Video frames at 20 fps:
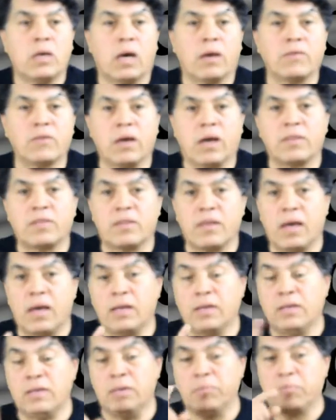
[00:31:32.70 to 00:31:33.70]
I've got
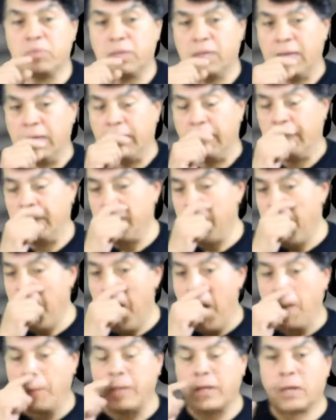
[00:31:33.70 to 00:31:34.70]
that in plan
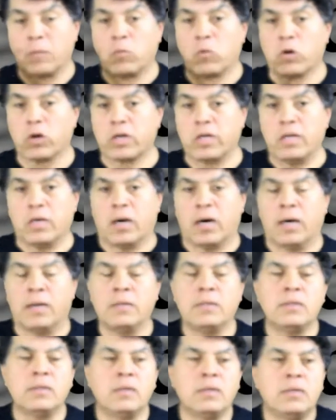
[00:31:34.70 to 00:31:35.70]
that I'm working
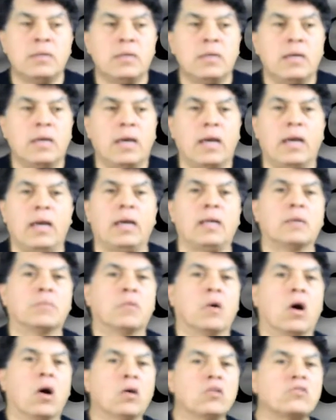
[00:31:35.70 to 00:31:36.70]
on. And
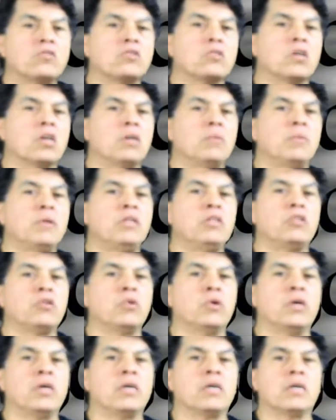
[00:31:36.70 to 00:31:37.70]
I'm also going to be
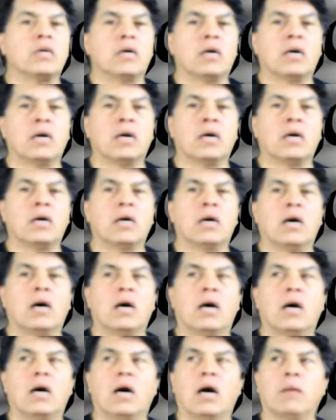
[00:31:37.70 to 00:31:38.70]
doing, matter
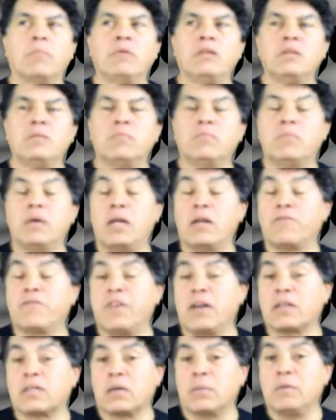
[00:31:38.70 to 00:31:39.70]
of
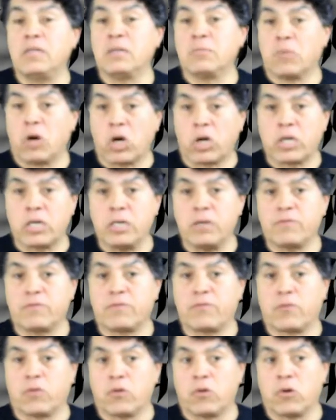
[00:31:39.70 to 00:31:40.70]
fact, I'm in the market
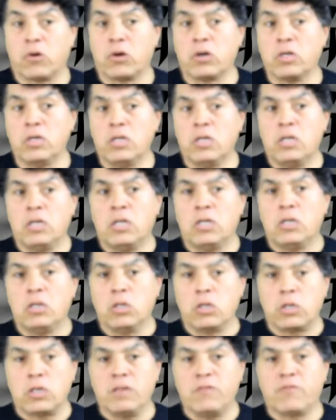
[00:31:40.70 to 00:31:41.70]
for
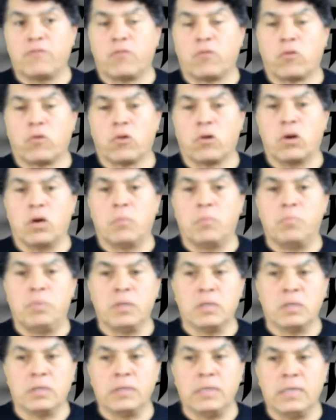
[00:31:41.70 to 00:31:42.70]
looking for a
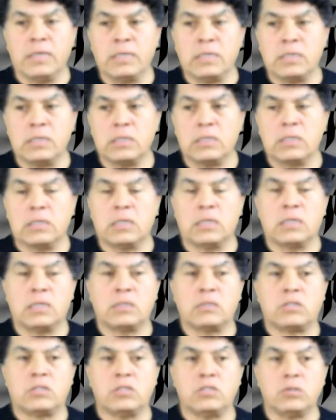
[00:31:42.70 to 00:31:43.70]
building
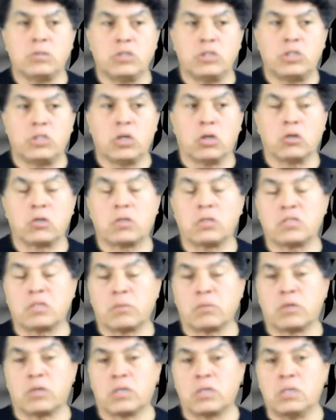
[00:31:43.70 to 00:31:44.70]
to do a show, because
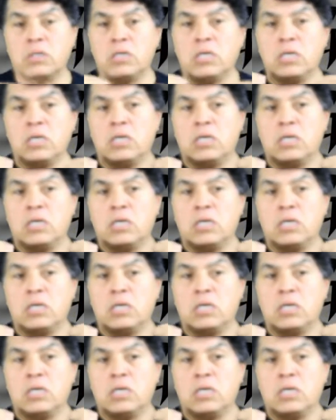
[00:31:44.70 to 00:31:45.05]
I want to